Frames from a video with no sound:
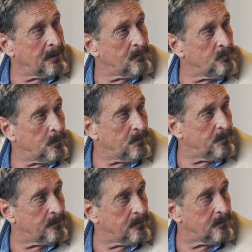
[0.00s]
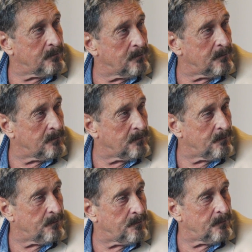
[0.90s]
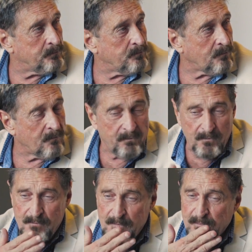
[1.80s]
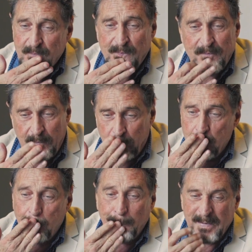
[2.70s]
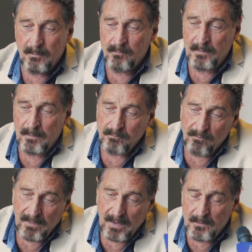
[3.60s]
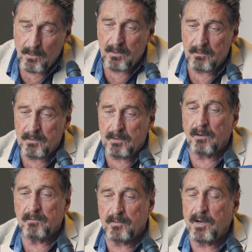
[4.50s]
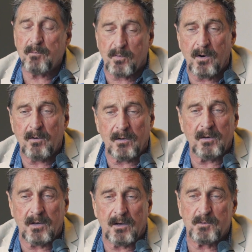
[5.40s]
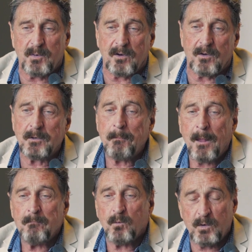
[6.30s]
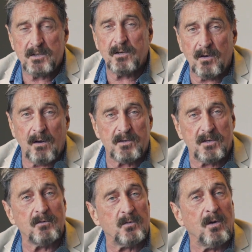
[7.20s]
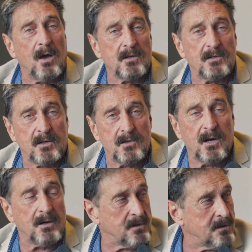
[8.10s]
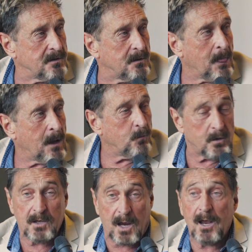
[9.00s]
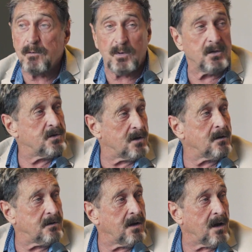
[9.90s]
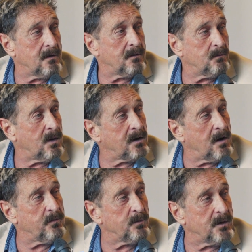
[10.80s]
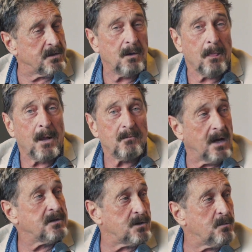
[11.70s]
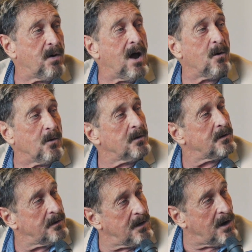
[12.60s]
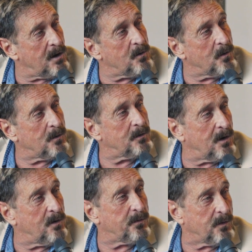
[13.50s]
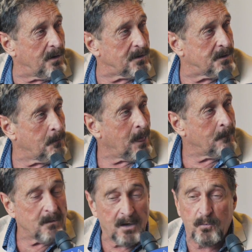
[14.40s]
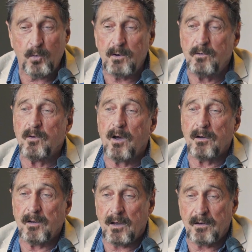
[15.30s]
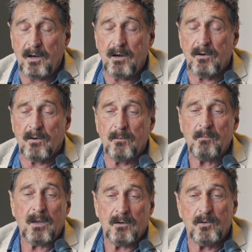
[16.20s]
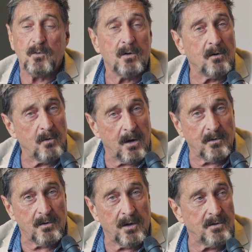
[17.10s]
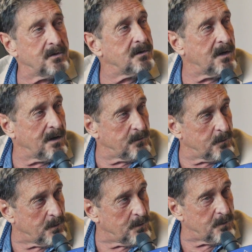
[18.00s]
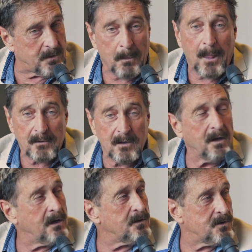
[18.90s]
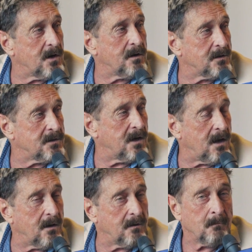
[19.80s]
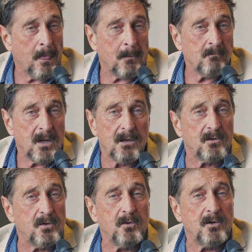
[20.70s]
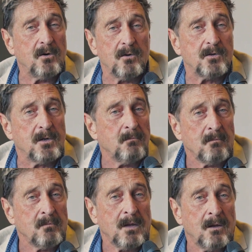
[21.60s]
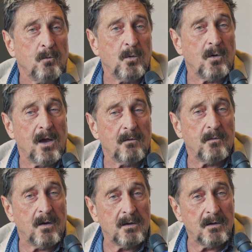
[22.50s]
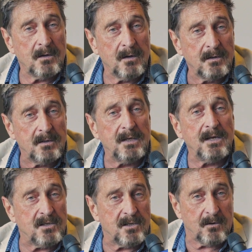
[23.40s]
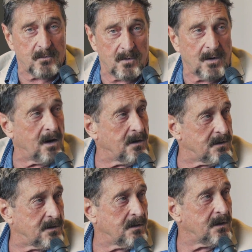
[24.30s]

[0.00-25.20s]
you think it will change the way that Malta is, the way people think? Well, temporarily, yes, because we still have centralized exchanges, which can be shut down by governments. That's the power that they hold over us. If we do not adhere to their regulations and rules, then they can shut us down. In 2 years, we will have decentralized